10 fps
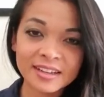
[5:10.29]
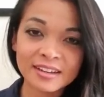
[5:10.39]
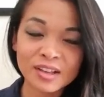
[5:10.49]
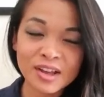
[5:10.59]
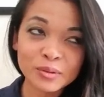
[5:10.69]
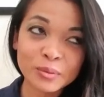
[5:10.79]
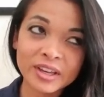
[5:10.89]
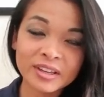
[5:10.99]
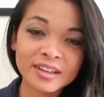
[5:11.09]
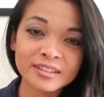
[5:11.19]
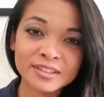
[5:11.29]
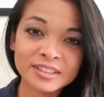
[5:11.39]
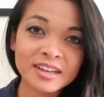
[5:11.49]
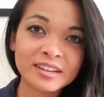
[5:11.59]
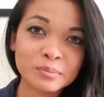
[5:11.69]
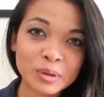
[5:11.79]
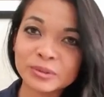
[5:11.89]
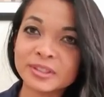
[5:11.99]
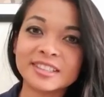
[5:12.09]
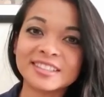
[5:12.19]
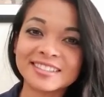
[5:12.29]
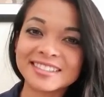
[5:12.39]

along the way I learned how to post it.